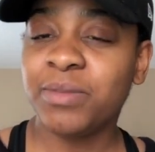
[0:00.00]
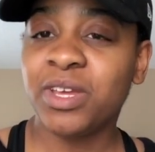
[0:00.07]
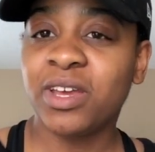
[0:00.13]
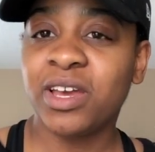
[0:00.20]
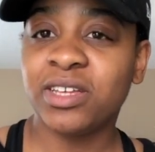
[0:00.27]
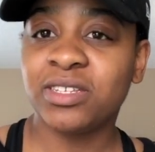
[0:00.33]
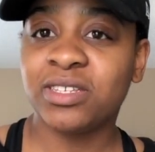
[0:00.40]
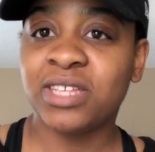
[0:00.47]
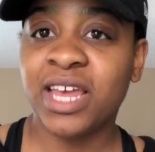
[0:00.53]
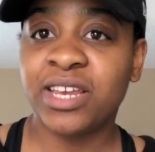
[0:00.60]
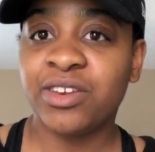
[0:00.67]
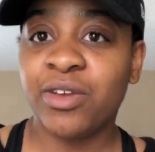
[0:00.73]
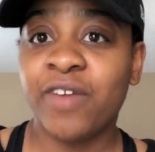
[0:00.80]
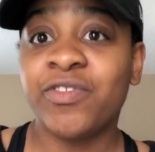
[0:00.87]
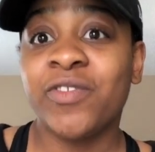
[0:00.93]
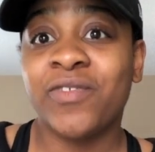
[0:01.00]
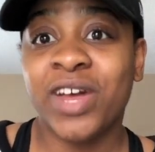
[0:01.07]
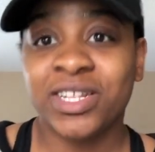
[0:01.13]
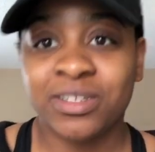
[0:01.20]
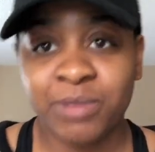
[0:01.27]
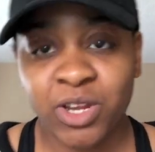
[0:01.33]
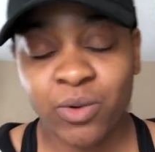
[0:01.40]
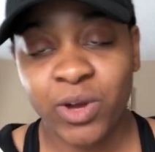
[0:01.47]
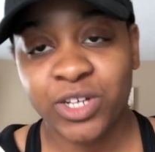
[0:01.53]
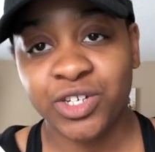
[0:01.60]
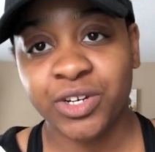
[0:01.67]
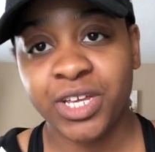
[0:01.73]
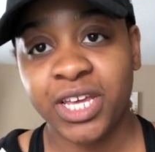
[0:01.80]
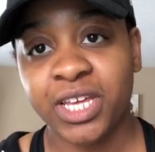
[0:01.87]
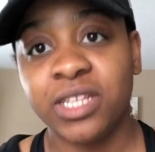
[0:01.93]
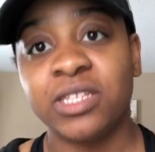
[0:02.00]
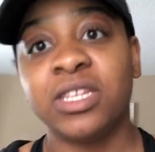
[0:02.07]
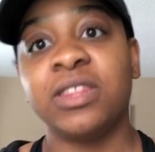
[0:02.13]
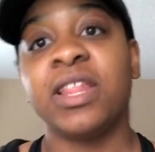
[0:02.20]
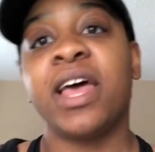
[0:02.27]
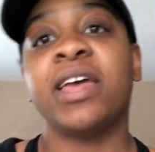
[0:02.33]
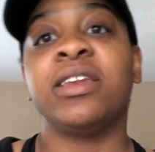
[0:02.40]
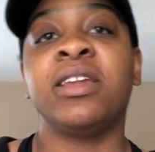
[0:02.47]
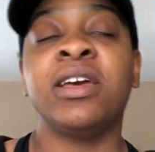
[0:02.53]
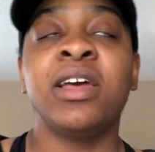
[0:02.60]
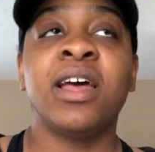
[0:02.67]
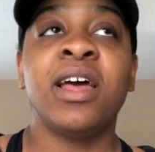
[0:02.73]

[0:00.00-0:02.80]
because then you have to find somebody to watch your kids, and then